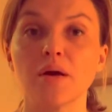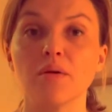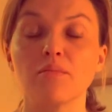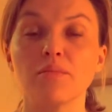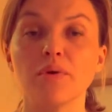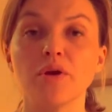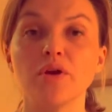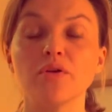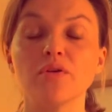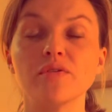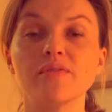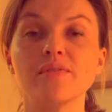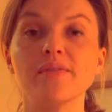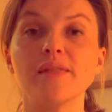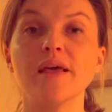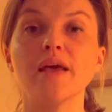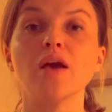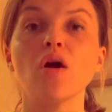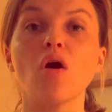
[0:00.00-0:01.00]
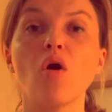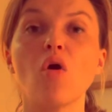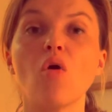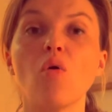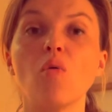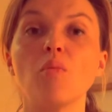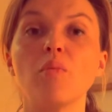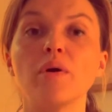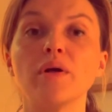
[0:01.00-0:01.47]
because they
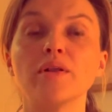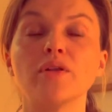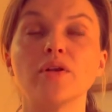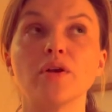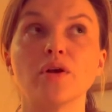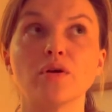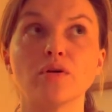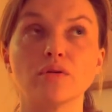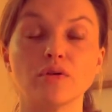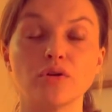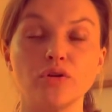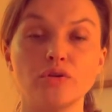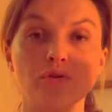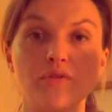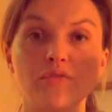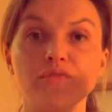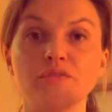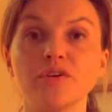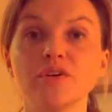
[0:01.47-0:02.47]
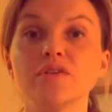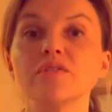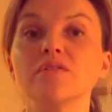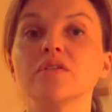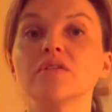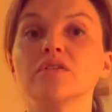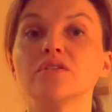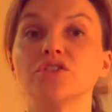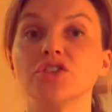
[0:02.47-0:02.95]
open,
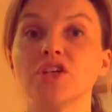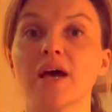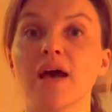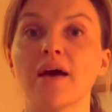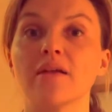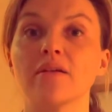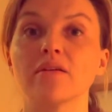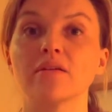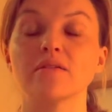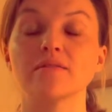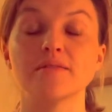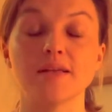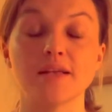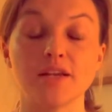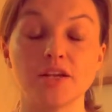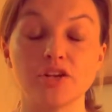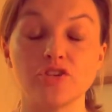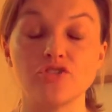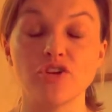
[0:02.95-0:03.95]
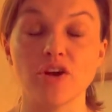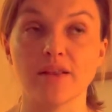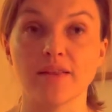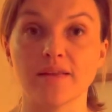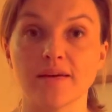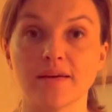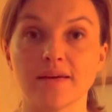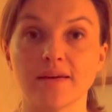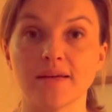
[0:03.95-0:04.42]
universal channels
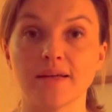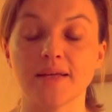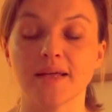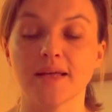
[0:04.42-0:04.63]
energetically